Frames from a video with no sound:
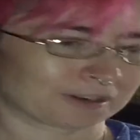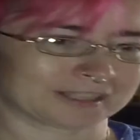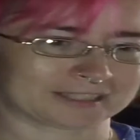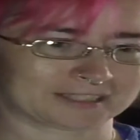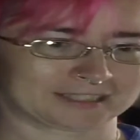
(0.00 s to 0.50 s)

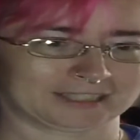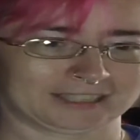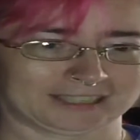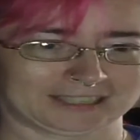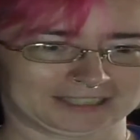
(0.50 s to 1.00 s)
it's
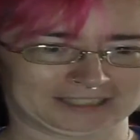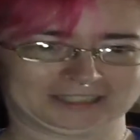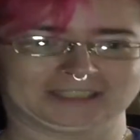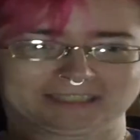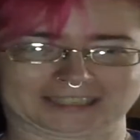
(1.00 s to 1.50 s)

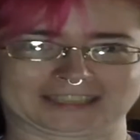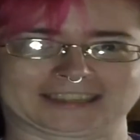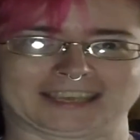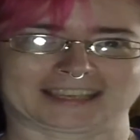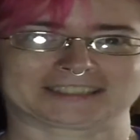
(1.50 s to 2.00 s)
like
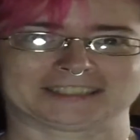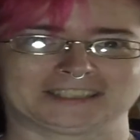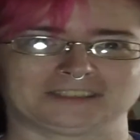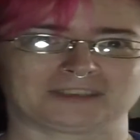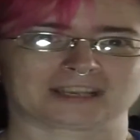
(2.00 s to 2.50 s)
that.
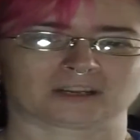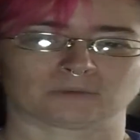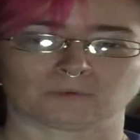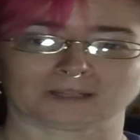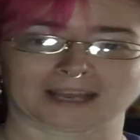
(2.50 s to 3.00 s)
You can't
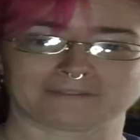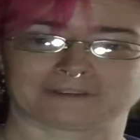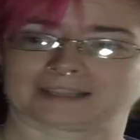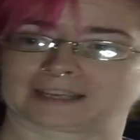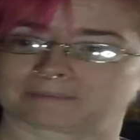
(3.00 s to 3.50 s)
go. Well, I feel like